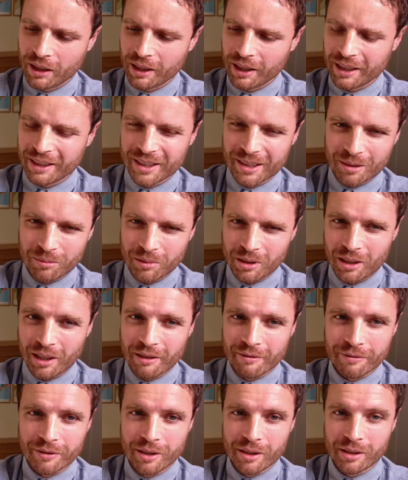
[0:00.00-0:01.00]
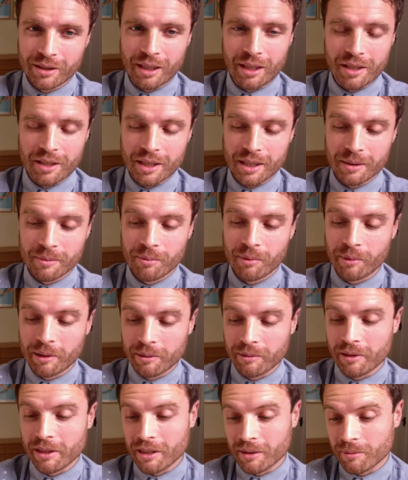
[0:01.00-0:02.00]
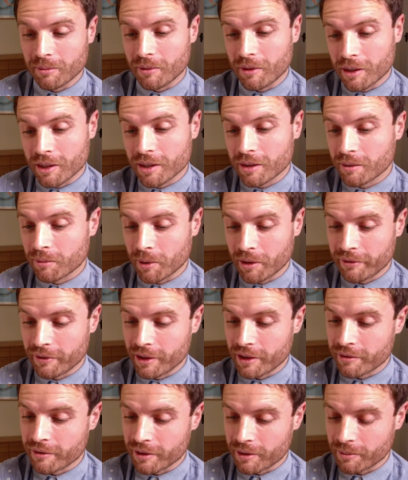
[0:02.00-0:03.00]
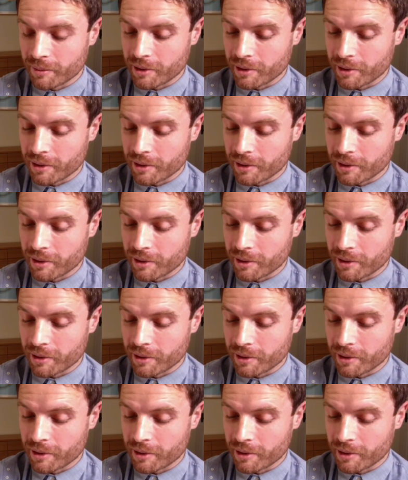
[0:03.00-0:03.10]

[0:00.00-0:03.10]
This is the one I had first. Actually, it's probably the reason why it's my favourite.